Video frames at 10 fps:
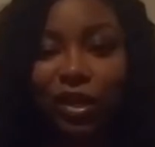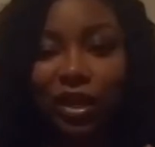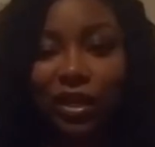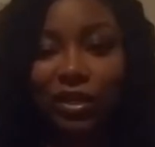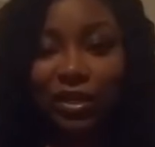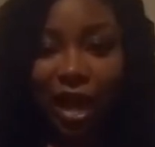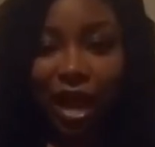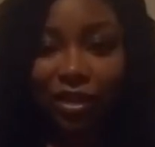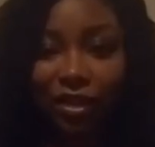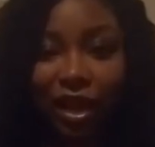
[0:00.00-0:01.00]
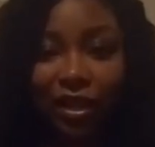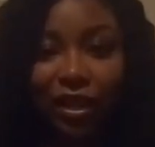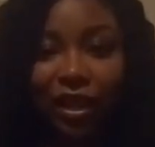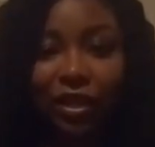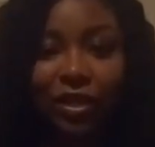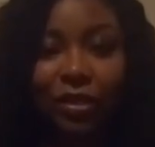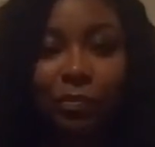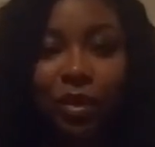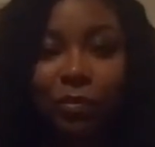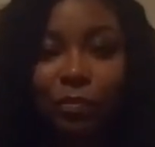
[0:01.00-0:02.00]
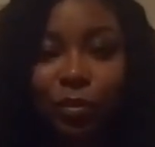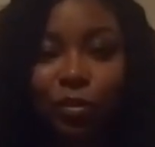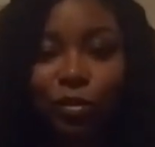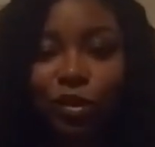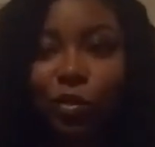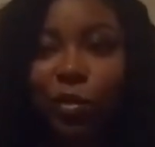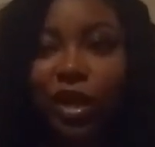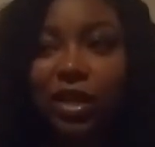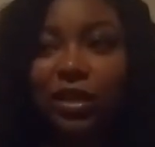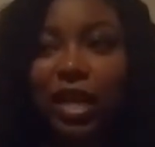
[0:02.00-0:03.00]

attached like that to people to where it's